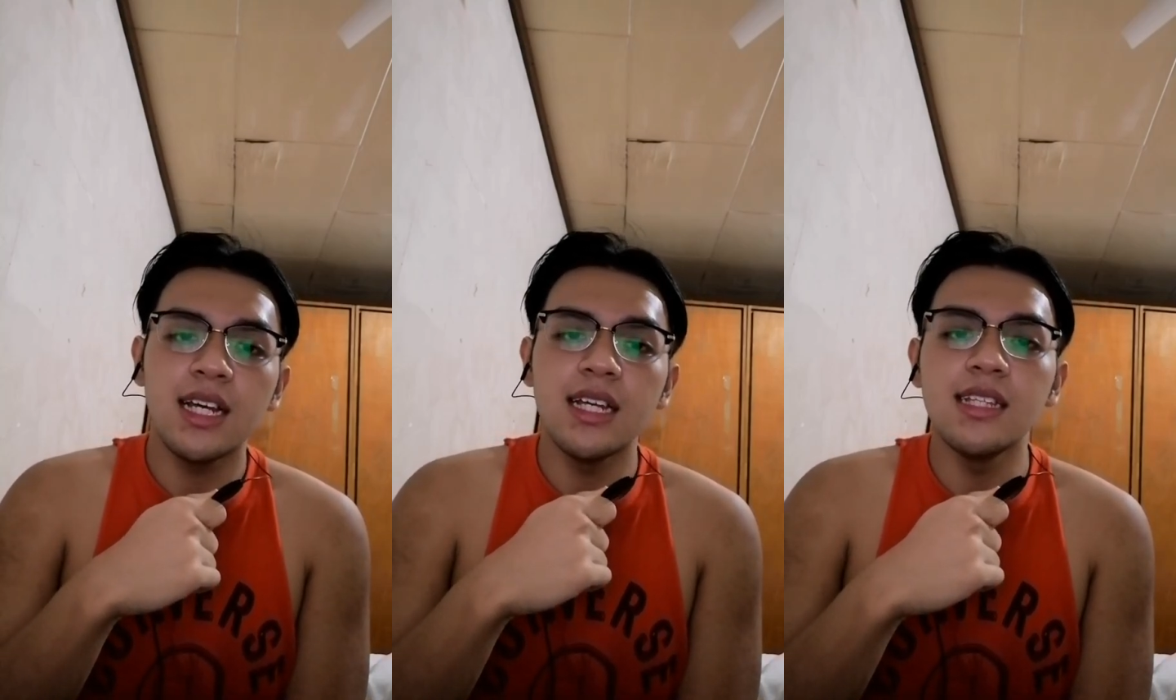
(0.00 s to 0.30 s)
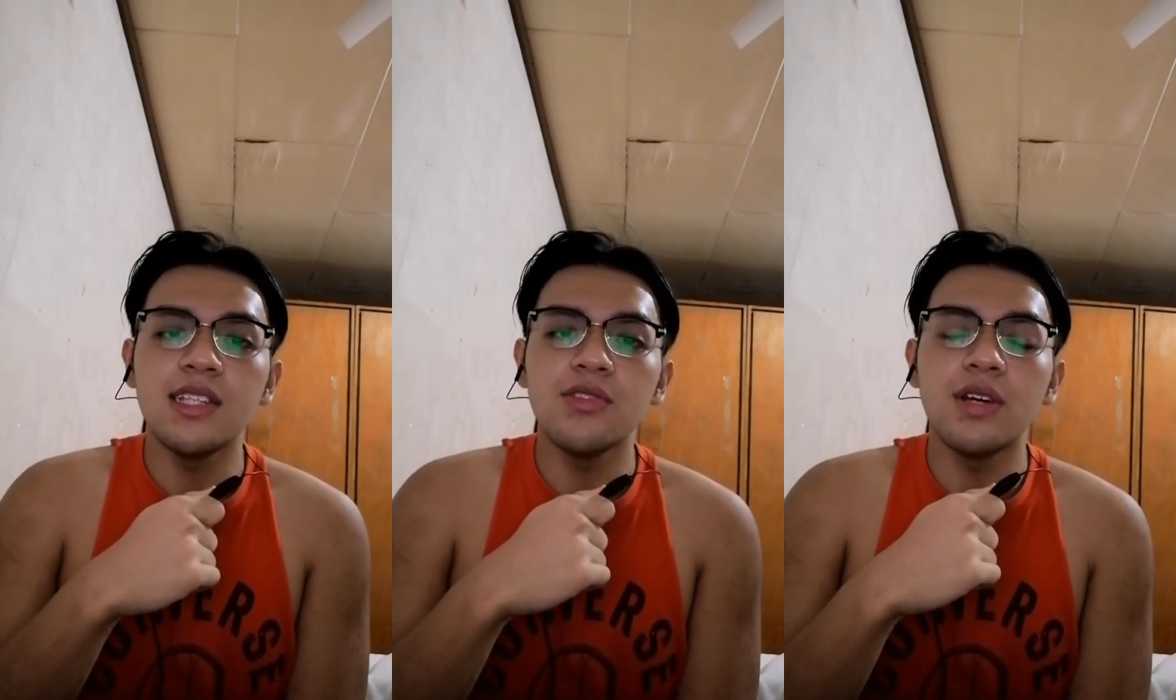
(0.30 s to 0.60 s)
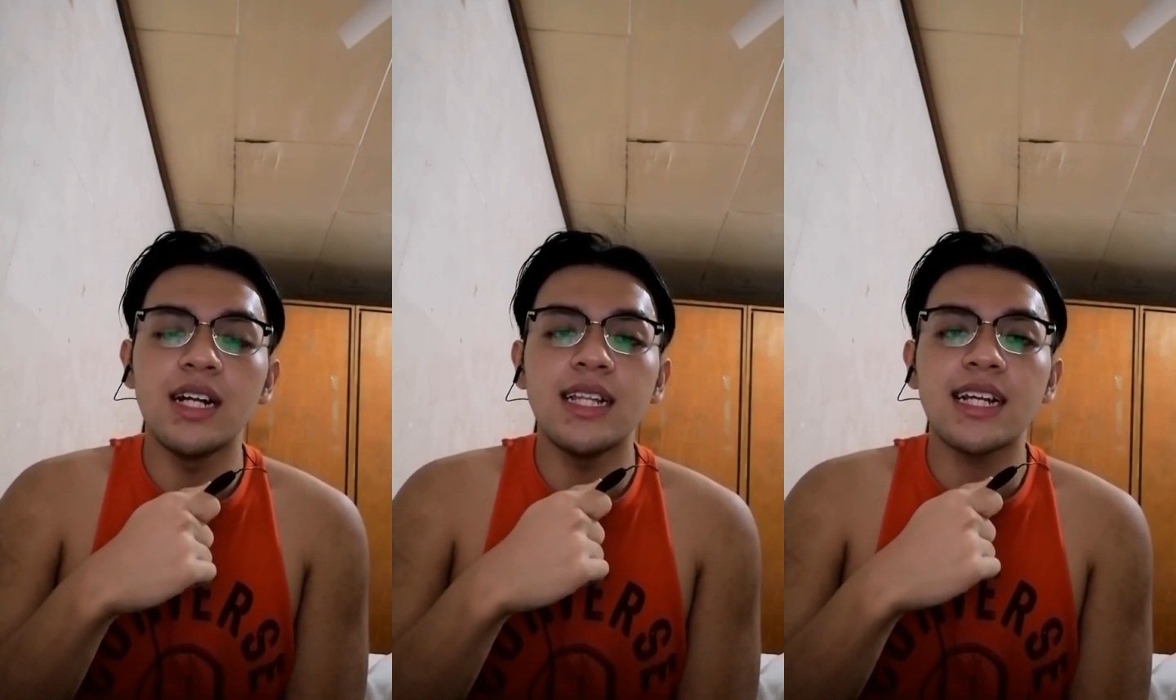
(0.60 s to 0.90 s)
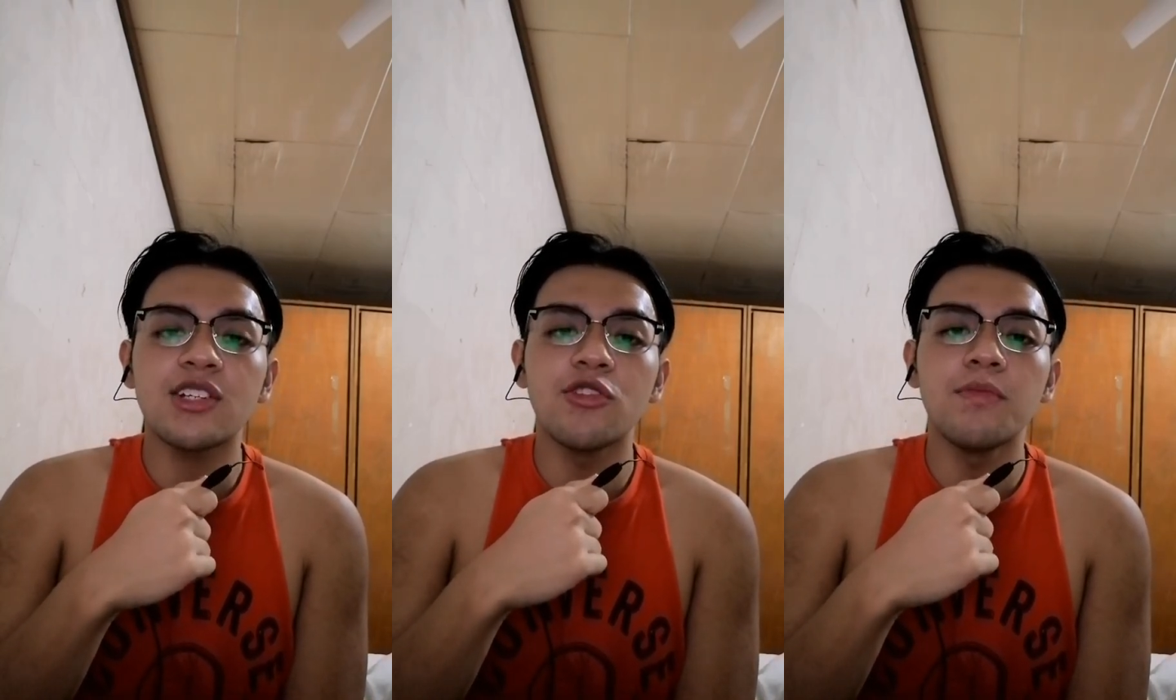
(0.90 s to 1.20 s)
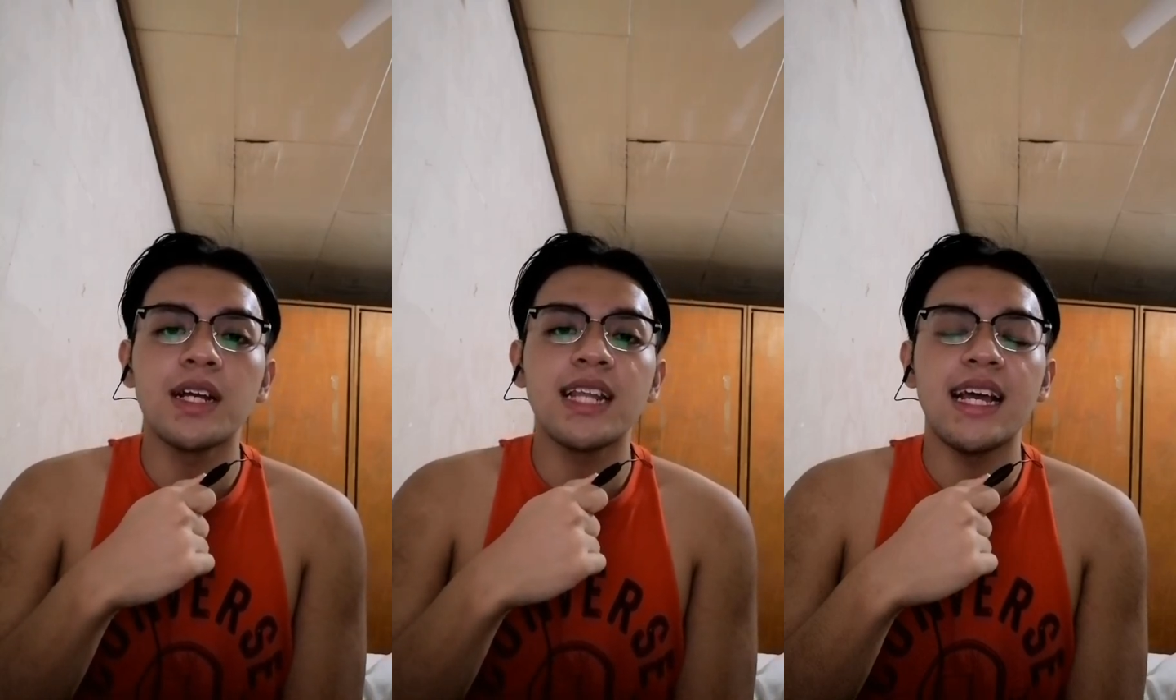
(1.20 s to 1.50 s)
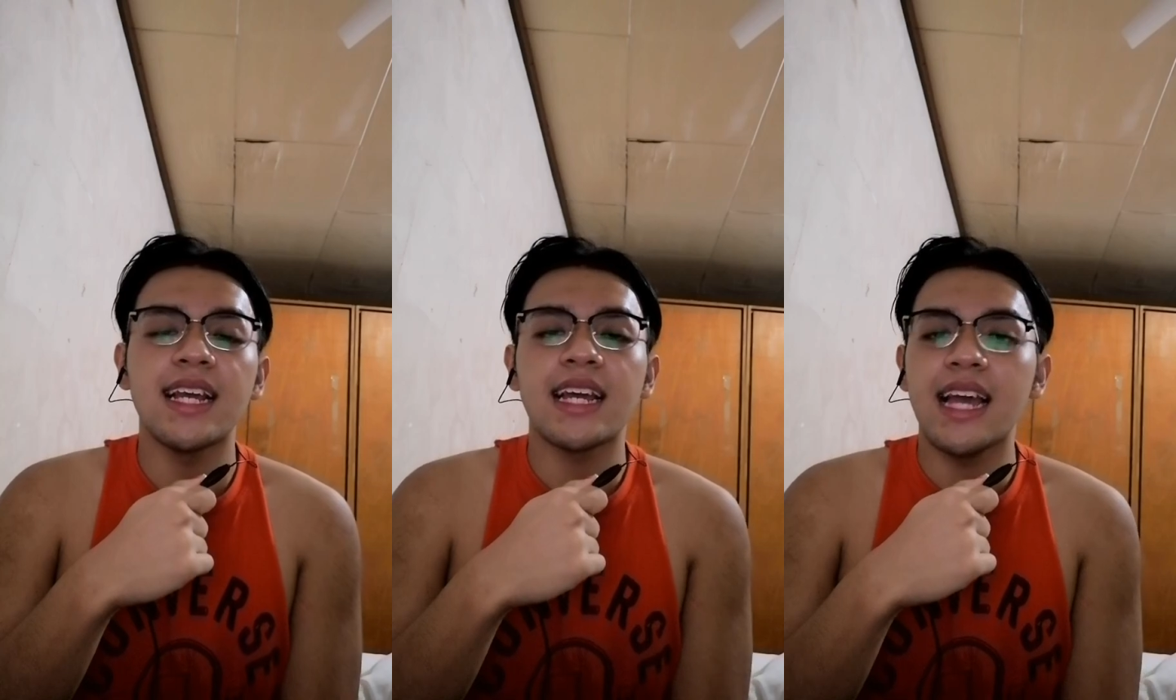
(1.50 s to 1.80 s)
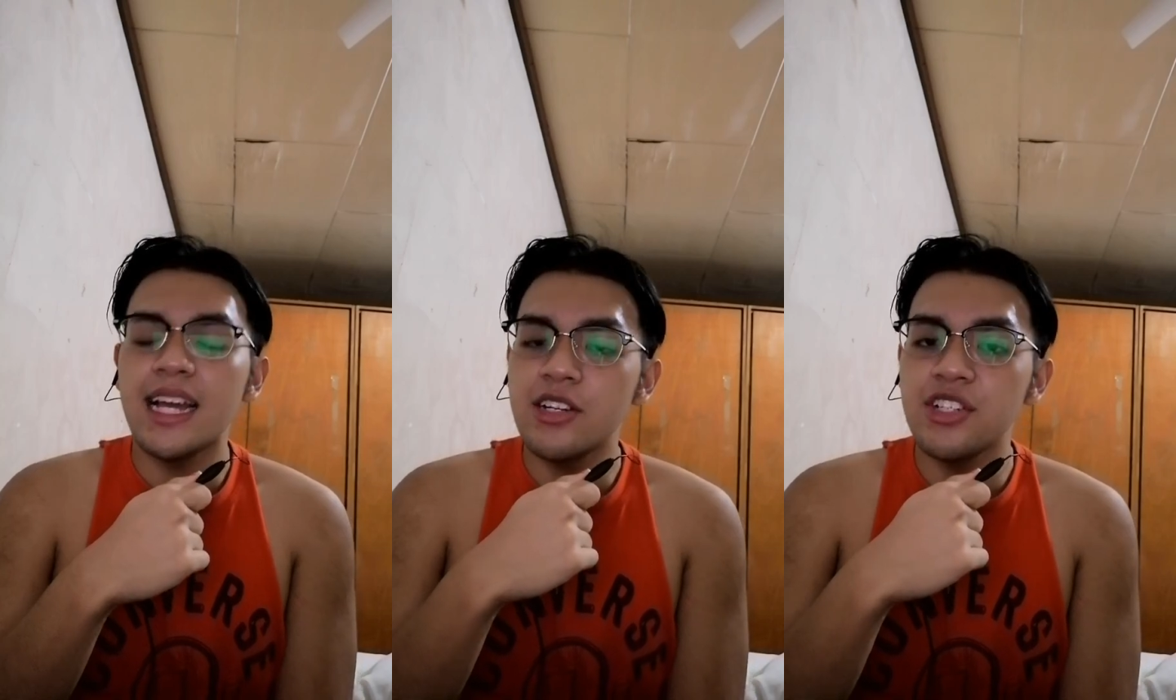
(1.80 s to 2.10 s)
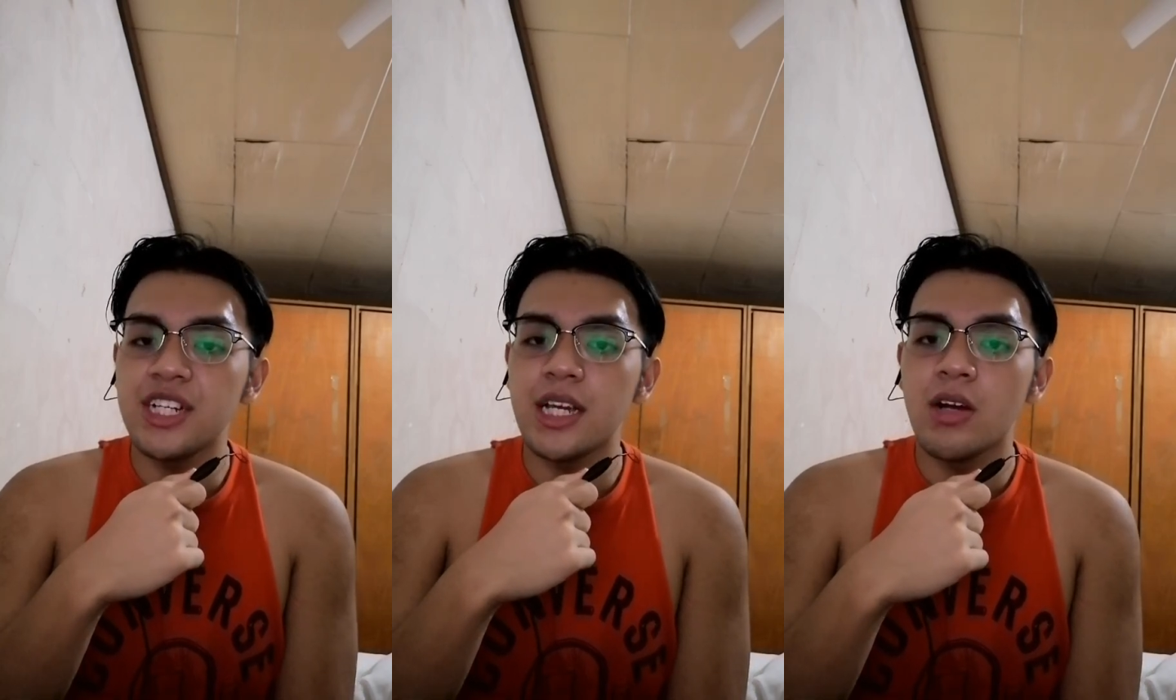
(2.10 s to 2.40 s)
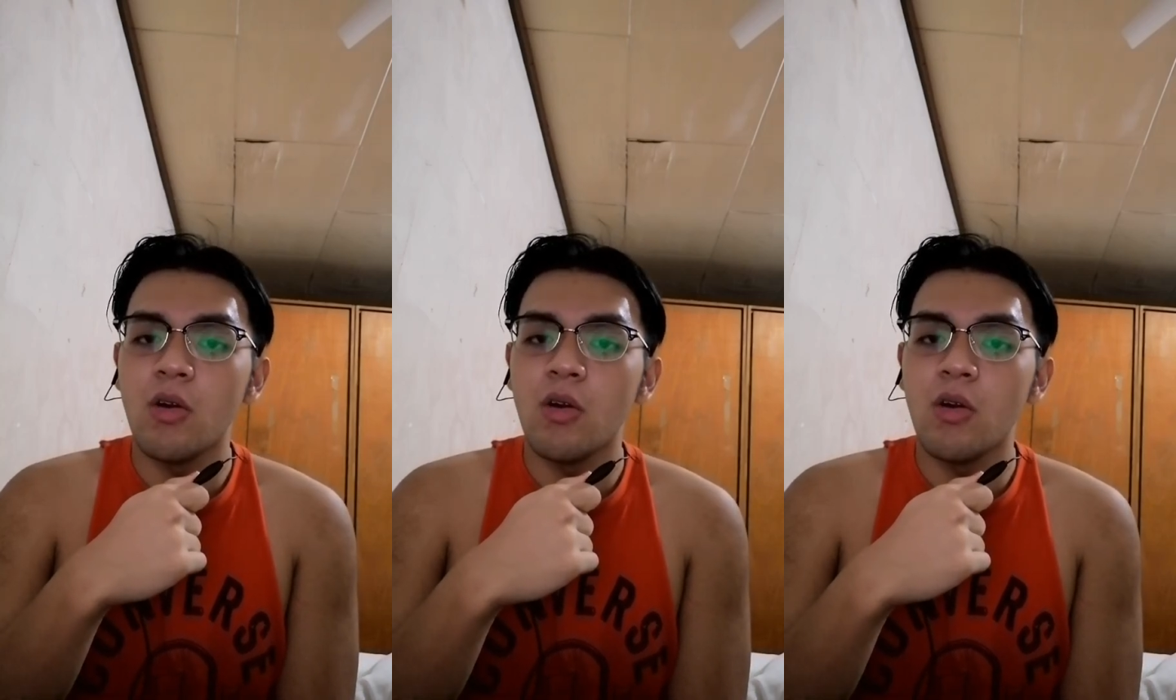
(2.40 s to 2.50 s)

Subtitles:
into electromagnetic energy,